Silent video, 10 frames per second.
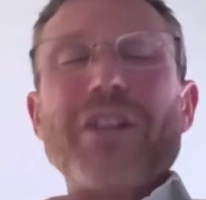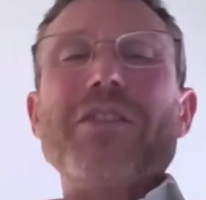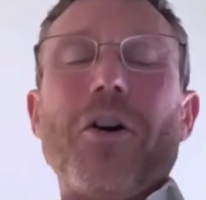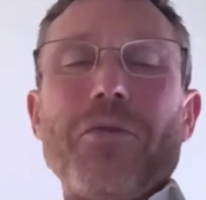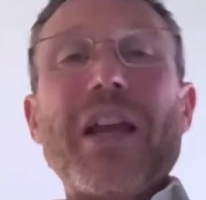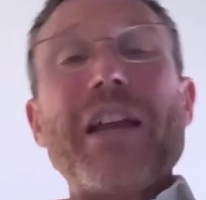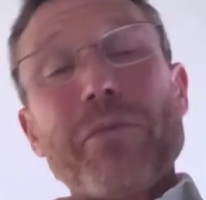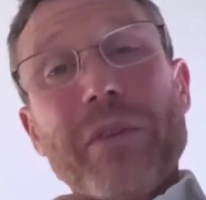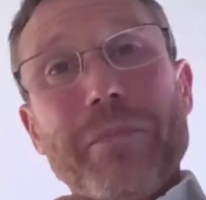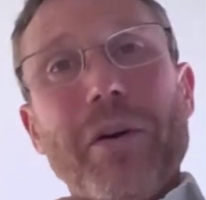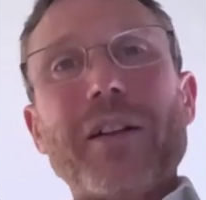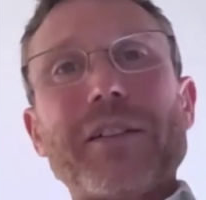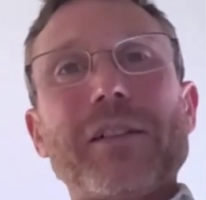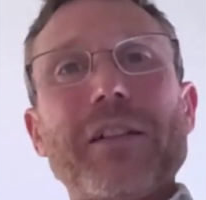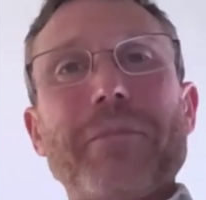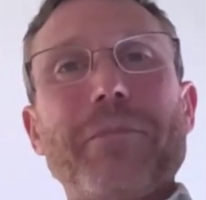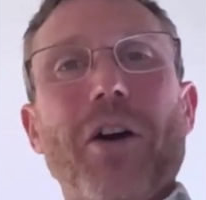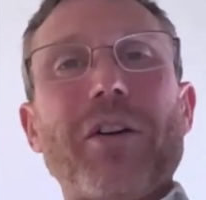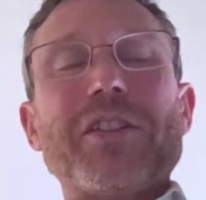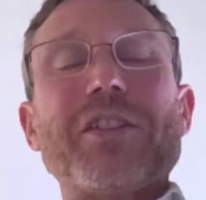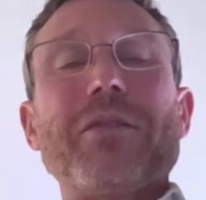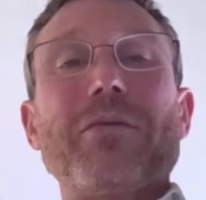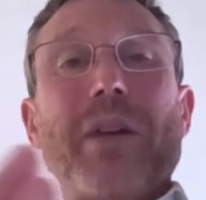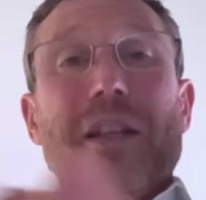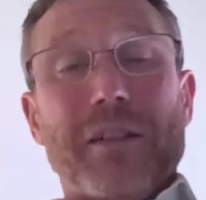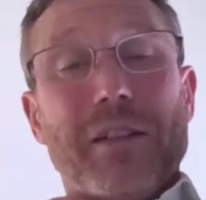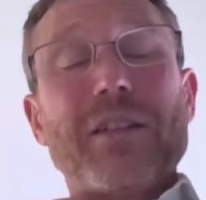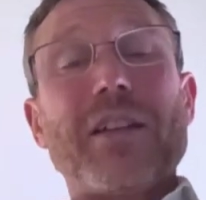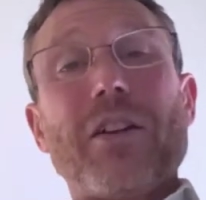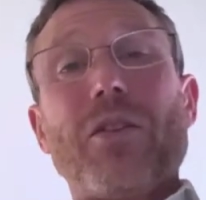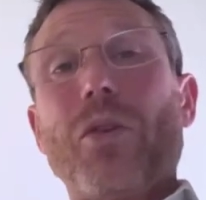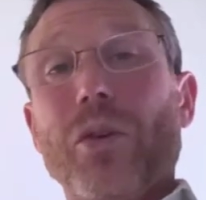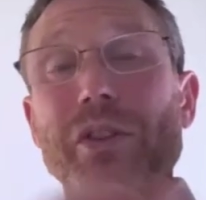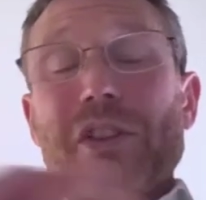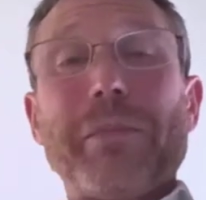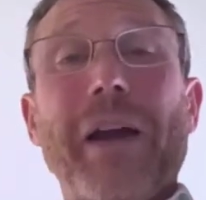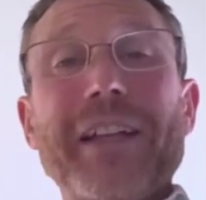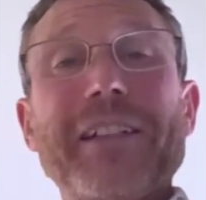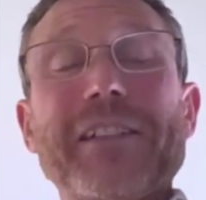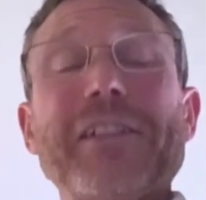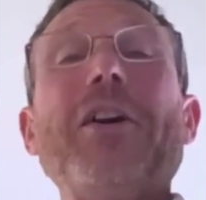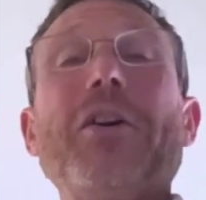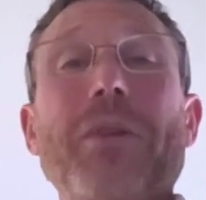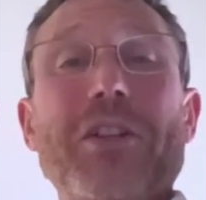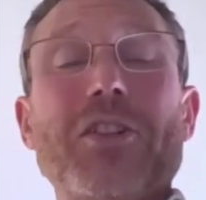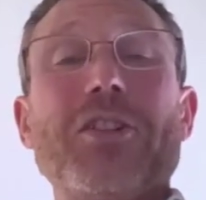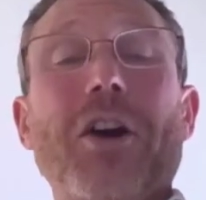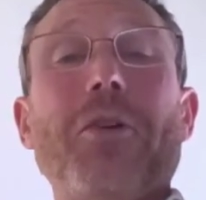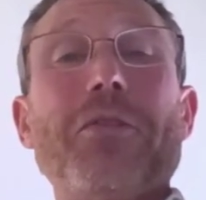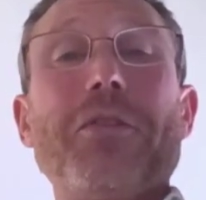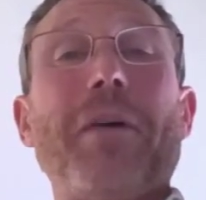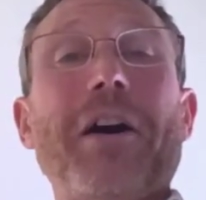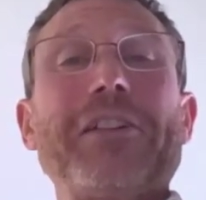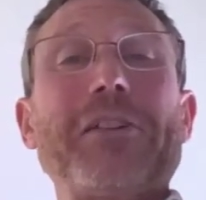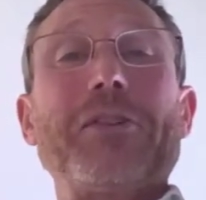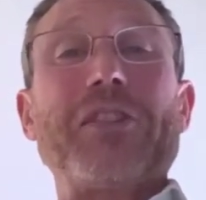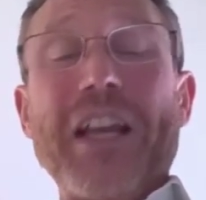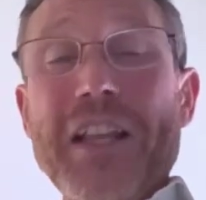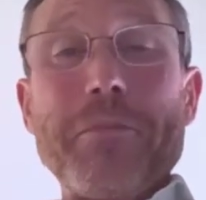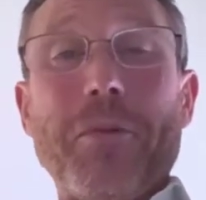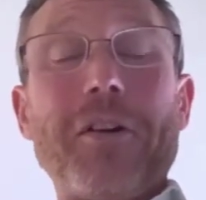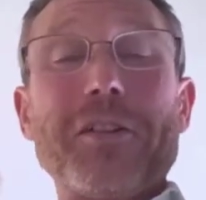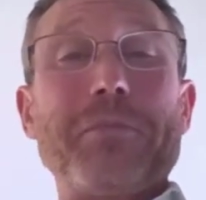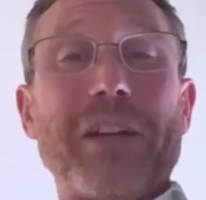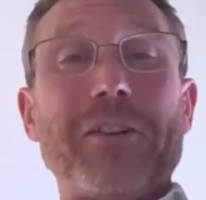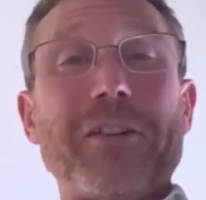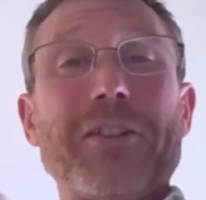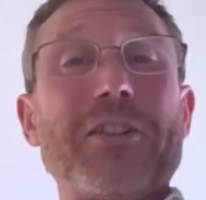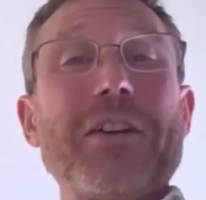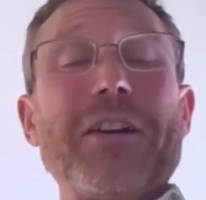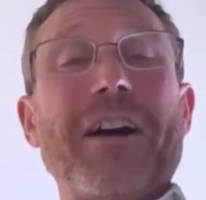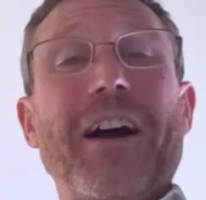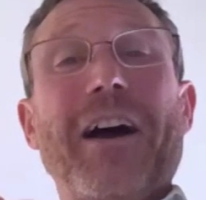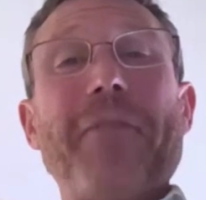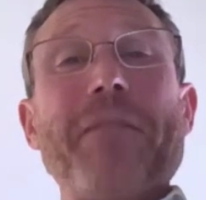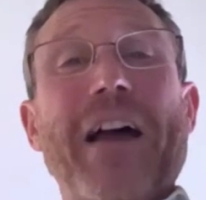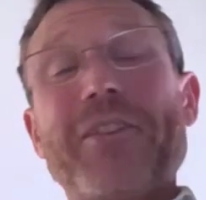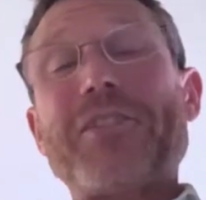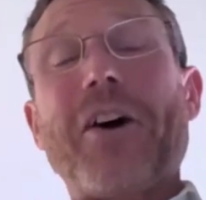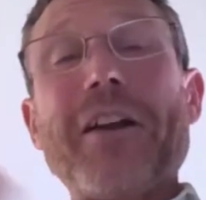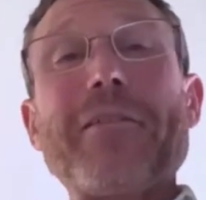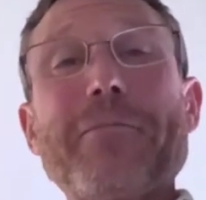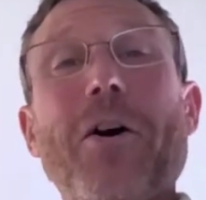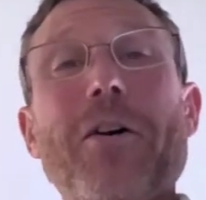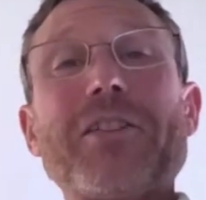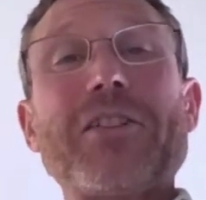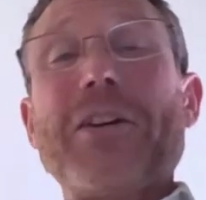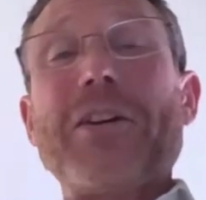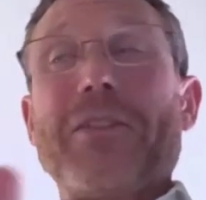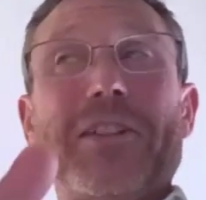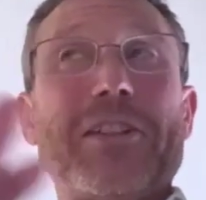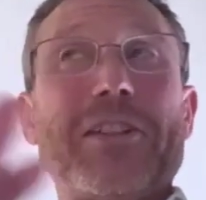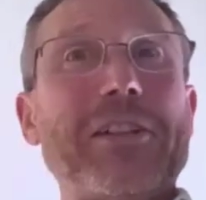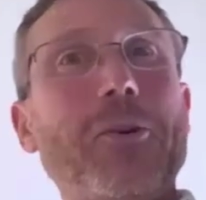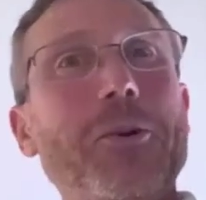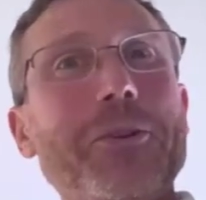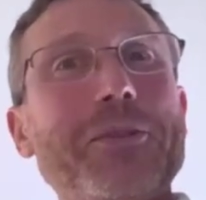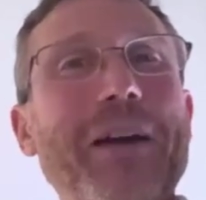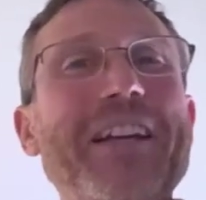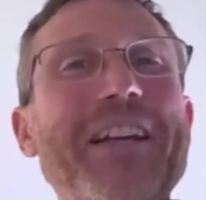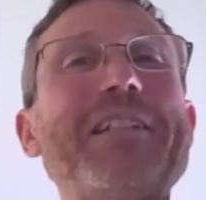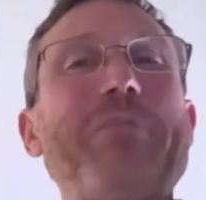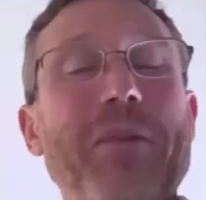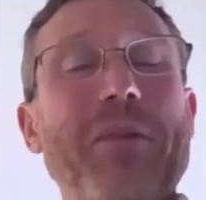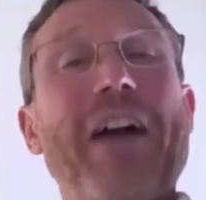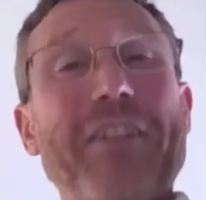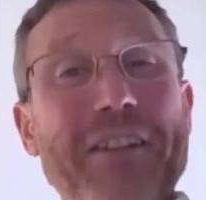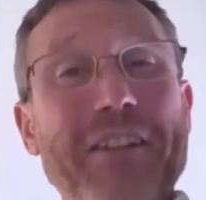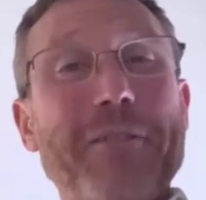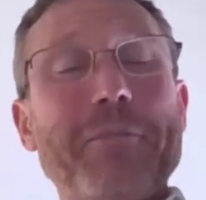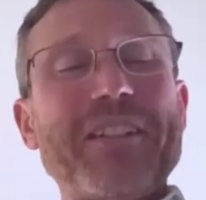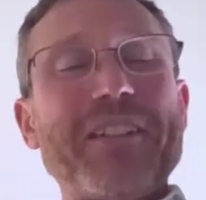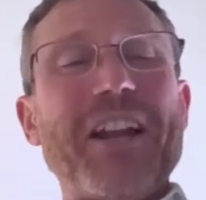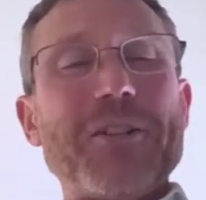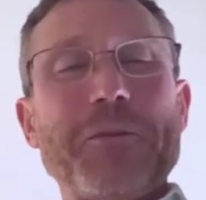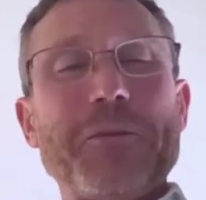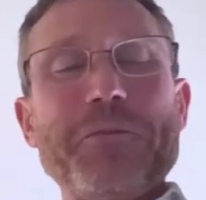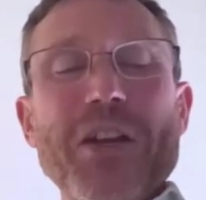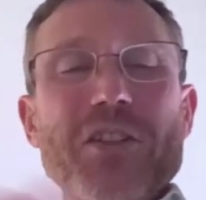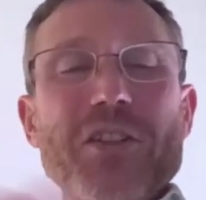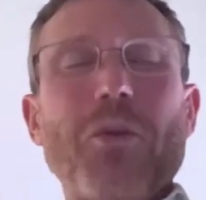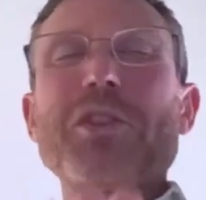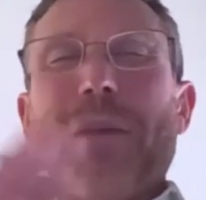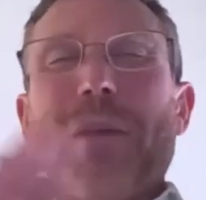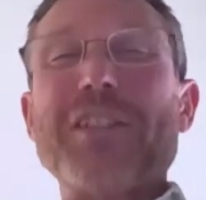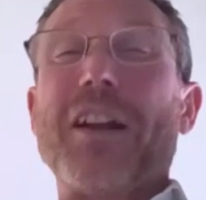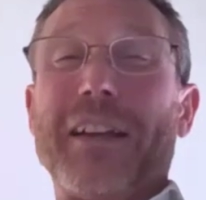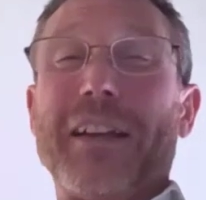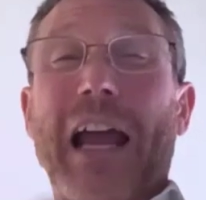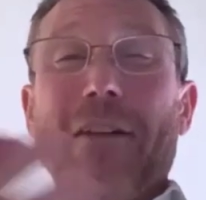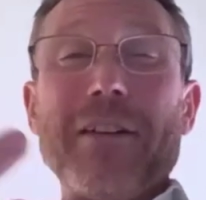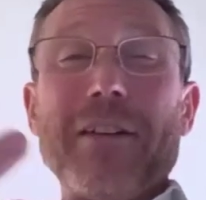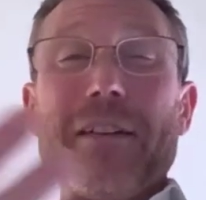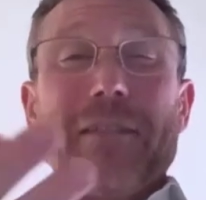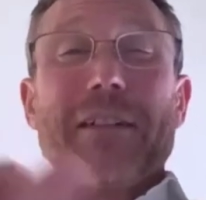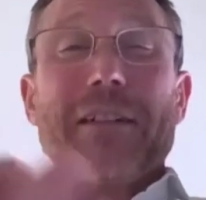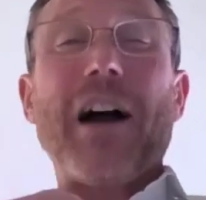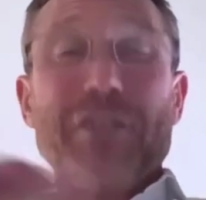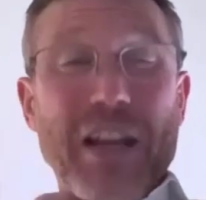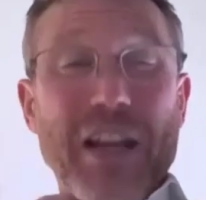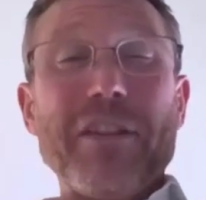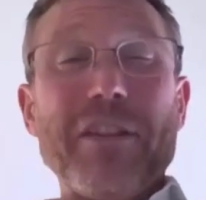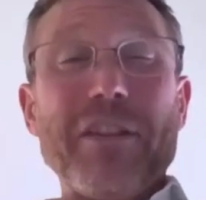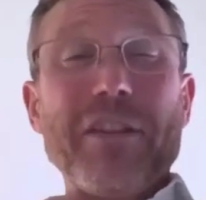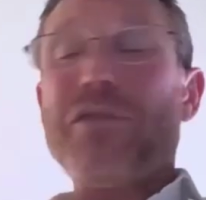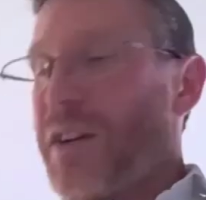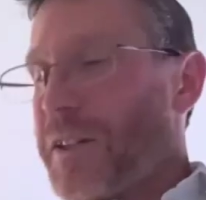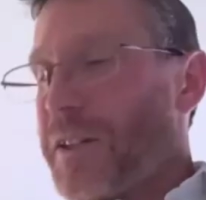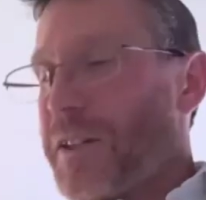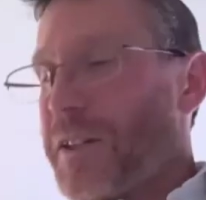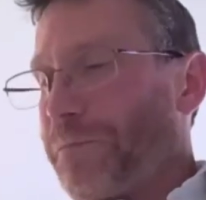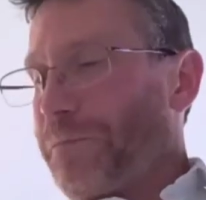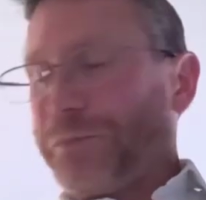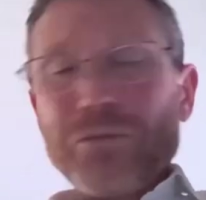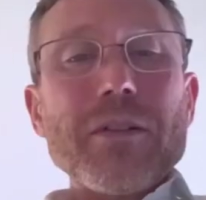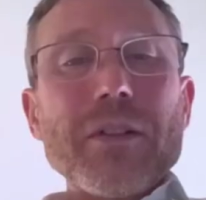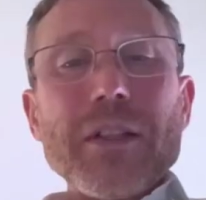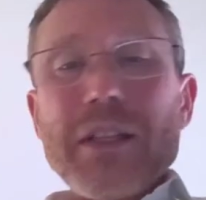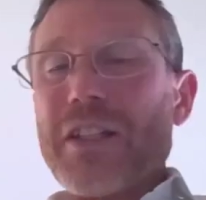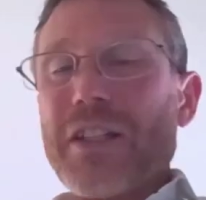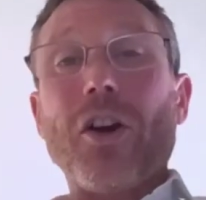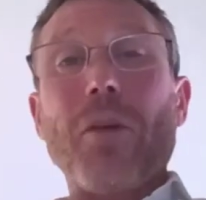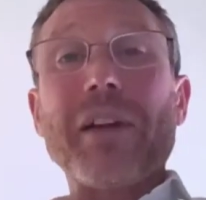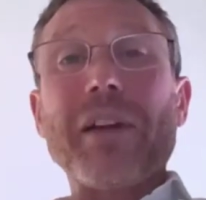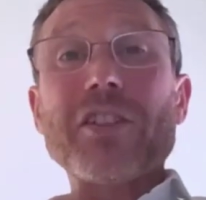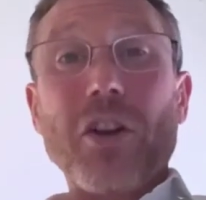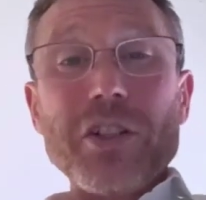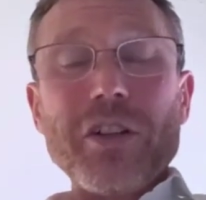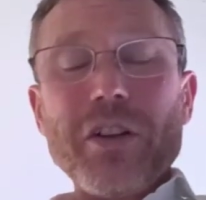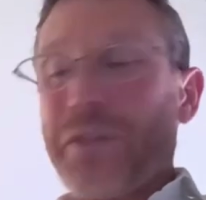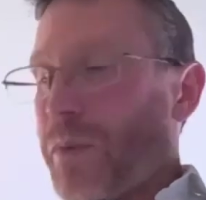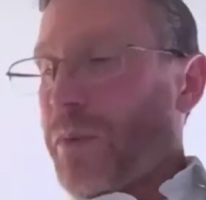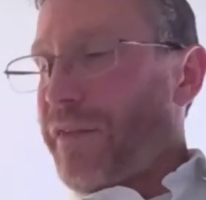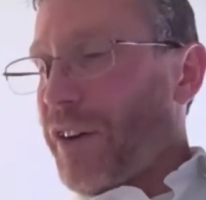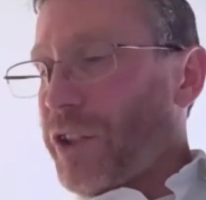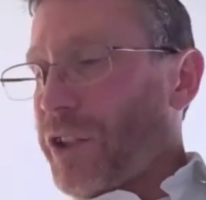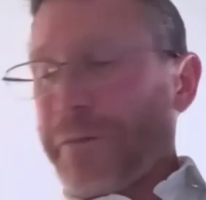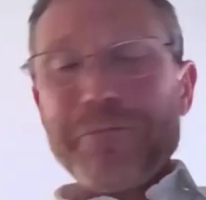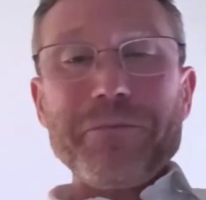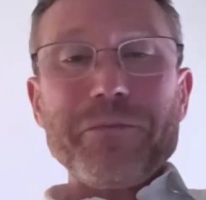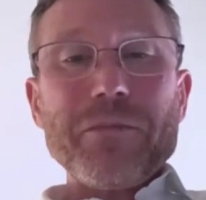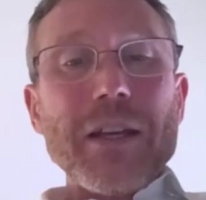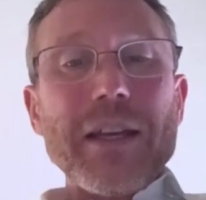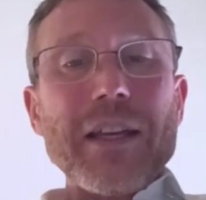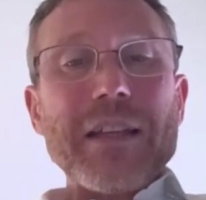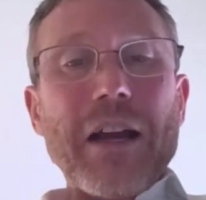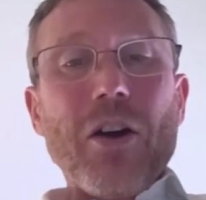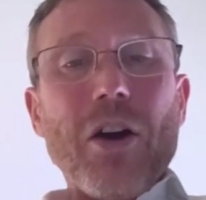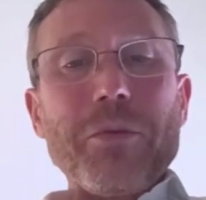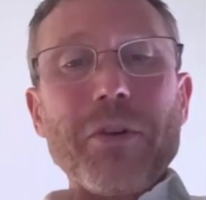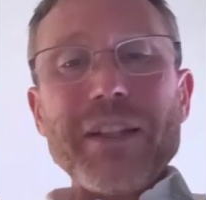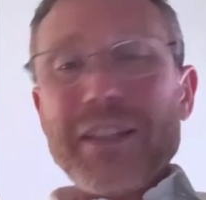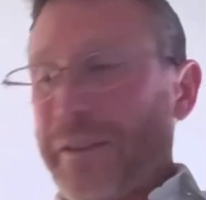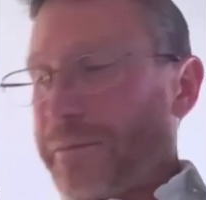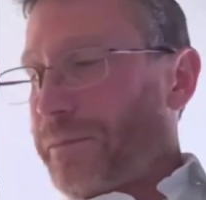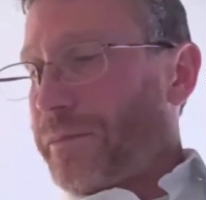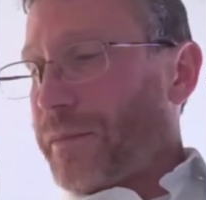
Note that even with a particle in a box, we can consider all space. We just know that the particle's in the box because outside of the box, that's still all space, but we have an infinite potential. So all space kind of covers everything for us. Here's our complex conjugate of the wave function. Here's our operator.